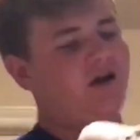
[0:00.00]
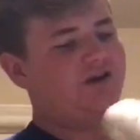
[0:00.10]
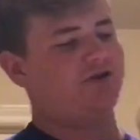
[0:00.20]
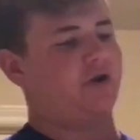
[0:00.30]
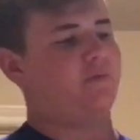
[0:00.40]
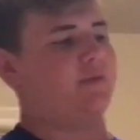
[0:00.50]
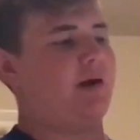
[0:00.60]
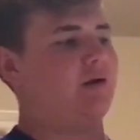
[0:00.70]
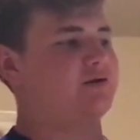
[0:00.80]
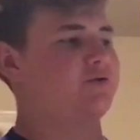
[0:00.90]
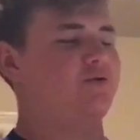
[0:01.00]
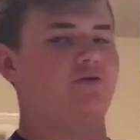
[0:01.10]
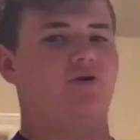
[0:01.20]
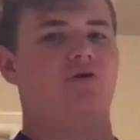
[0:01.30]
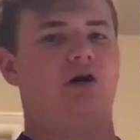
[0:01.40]
Showed him my power
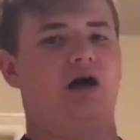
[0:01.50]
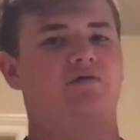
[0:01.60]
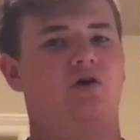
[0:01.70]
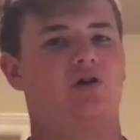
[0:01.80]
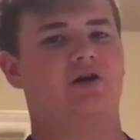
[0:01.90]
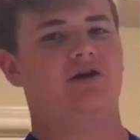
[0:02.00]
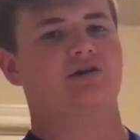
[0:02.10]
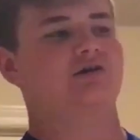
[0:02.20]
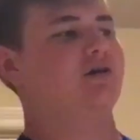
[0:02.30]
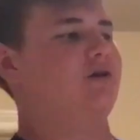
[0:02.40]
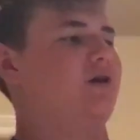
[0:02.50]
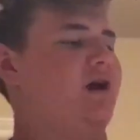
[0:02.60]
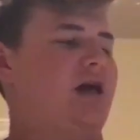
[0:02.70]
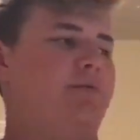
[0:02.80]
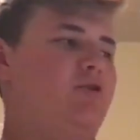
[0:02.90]
school, I have always.
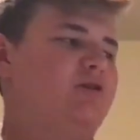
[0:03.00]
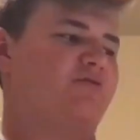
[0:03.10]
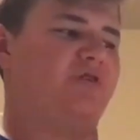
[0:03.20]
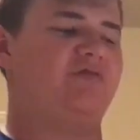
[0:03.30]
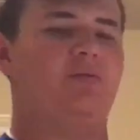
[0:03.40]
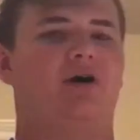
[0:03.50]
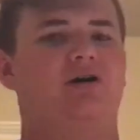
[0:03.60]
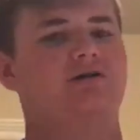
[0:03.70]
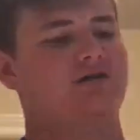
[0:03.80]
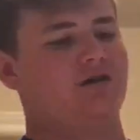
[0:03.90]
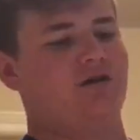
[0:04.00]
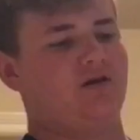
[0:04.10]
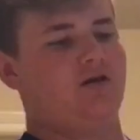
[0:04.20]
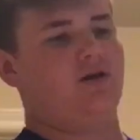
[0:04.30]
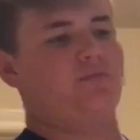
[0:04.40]
Gave me these for $50.
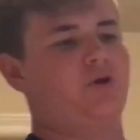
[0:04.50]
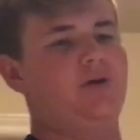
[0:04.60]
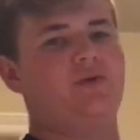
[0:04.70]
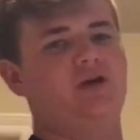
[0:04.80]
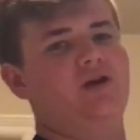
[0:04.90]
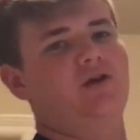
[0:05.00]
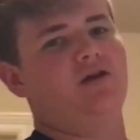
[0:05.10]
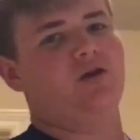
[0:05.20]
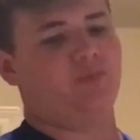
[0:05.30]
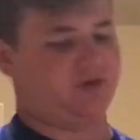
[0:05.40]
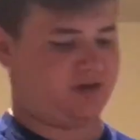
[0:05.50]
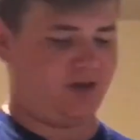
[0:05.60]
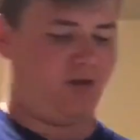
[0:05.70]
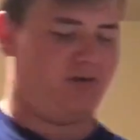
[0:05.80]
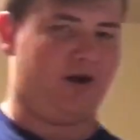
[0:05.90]
Pretty beat, but
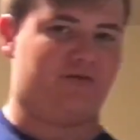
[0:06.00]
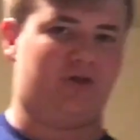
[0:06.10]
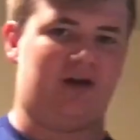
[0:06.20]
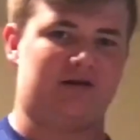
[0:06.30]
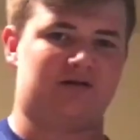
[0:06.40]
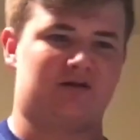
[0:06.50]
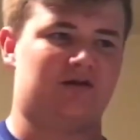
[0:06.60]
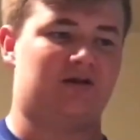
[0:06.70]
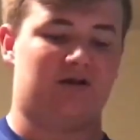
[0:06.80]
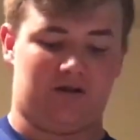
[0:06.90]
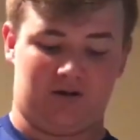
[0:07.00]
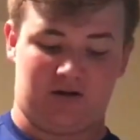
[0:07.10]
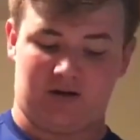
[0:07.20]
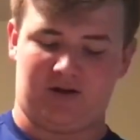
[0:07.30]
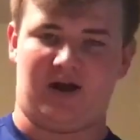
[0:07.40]
still, nevertheless,
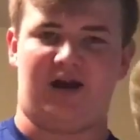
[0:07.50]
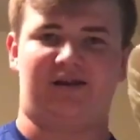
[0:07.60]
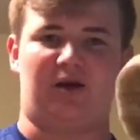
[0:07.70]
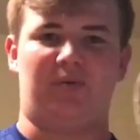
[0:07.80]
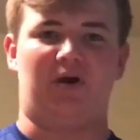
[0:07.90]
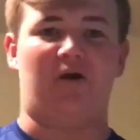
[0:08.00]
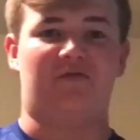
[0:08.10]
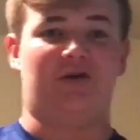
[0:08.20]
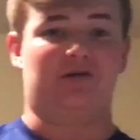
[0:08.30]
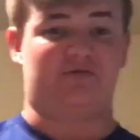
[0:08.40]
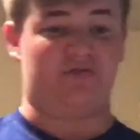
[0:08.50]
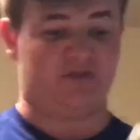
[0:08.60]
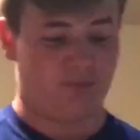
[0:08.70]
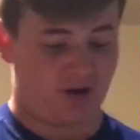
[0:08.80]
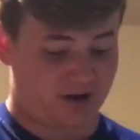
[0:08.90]
you gotta take a pair of OVOs for
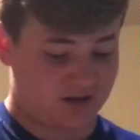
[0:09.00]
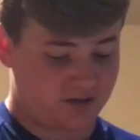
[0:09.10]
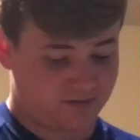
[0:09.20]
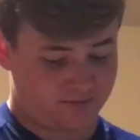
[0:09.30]
$50.